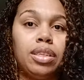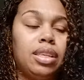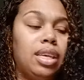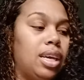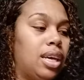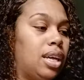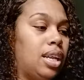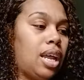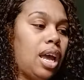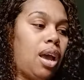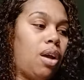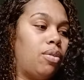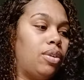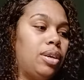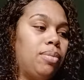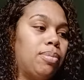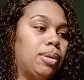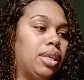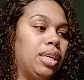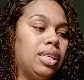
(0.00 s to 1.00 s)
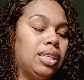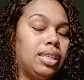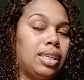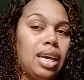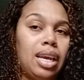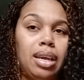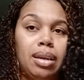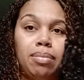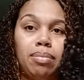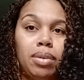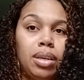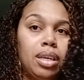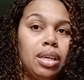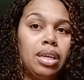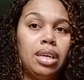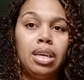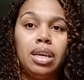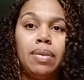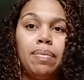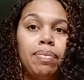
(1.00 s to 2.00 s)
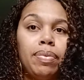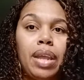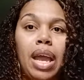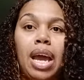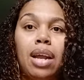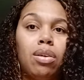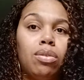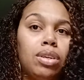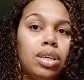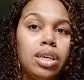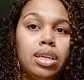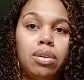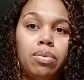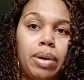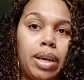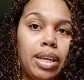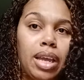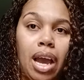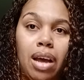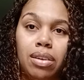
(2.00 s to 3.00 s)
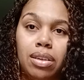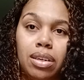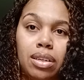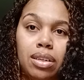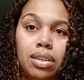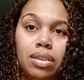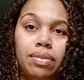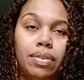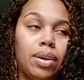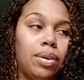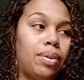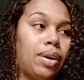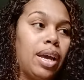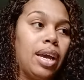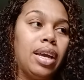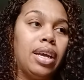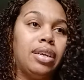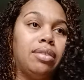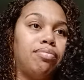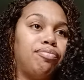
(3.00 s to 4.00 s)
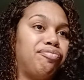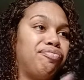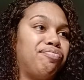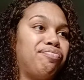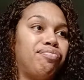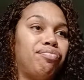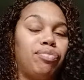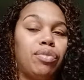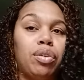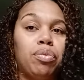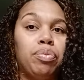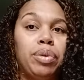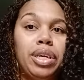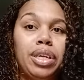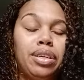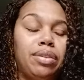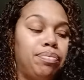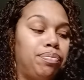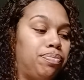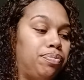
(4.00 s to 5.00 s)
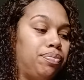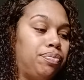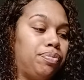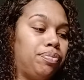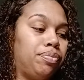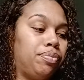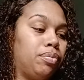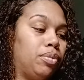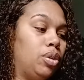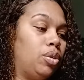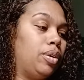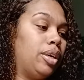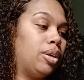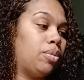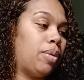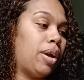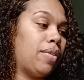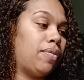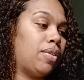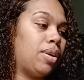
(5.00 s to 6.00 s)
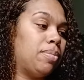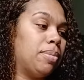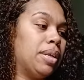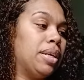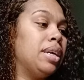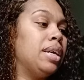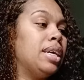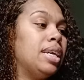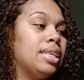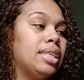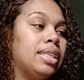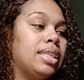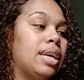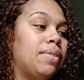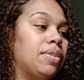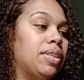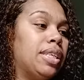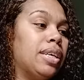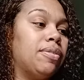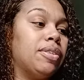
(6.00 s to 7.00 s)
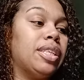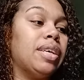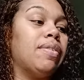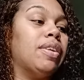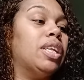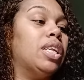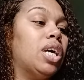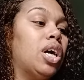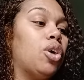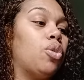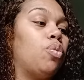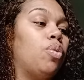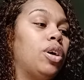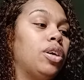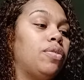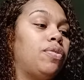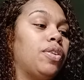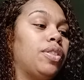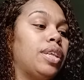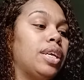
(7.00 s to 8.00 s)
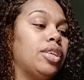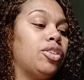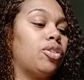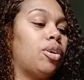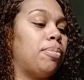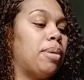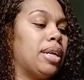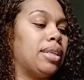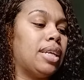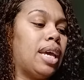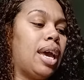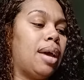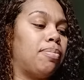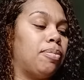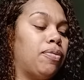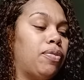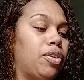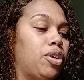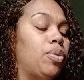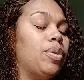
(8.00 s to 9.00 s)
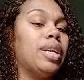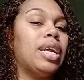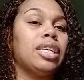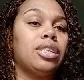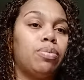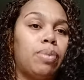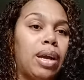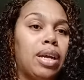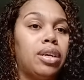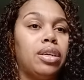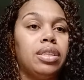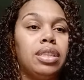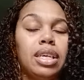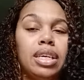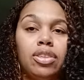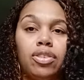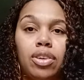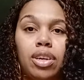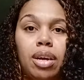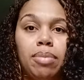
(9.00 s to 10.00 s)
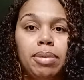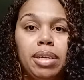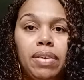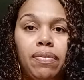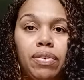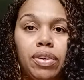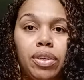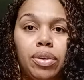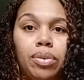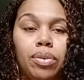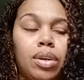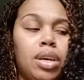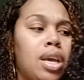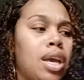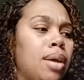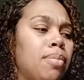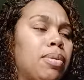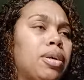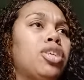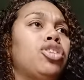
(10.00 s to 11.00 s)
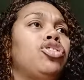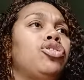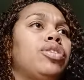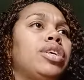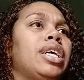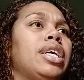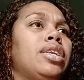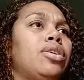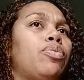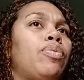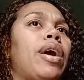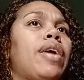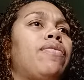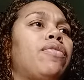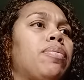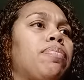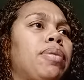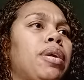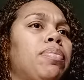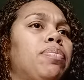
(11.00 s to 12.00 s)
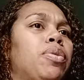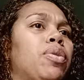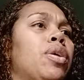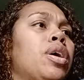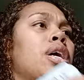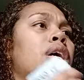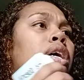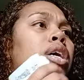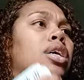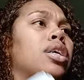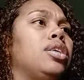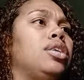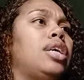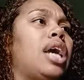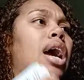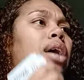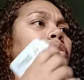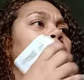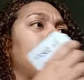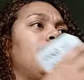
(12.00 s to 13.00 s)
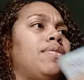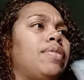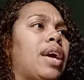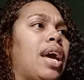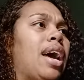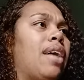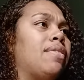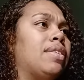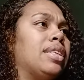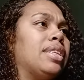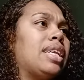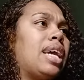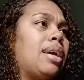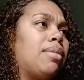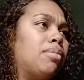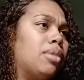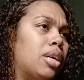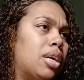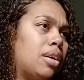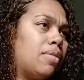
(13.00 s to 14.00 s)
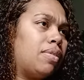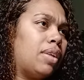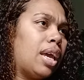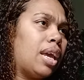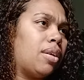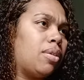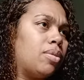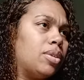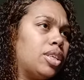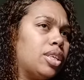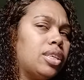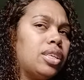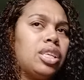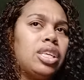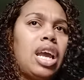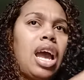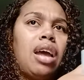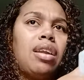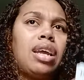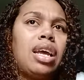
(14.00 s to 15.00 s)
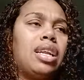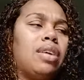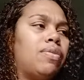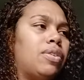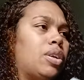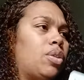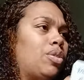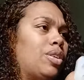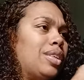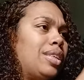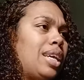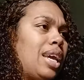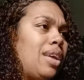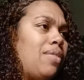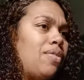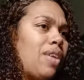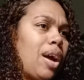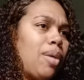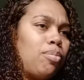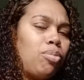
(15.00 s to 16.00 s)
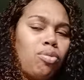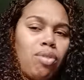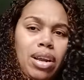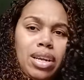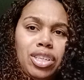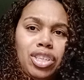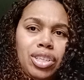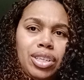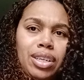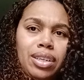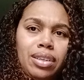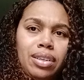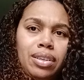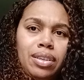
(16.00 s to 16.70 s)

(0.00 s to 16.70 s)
Yeah, I don't even believe the same. I don't love the way y'all love, okay? We, mm -mm. you getting away from it. 777, look, wonderful things are about to happen for you. And that's why good things are coming in for you. Because you're getting away from people y'all don't even have the same love languages. Y'all not even on the same vibration.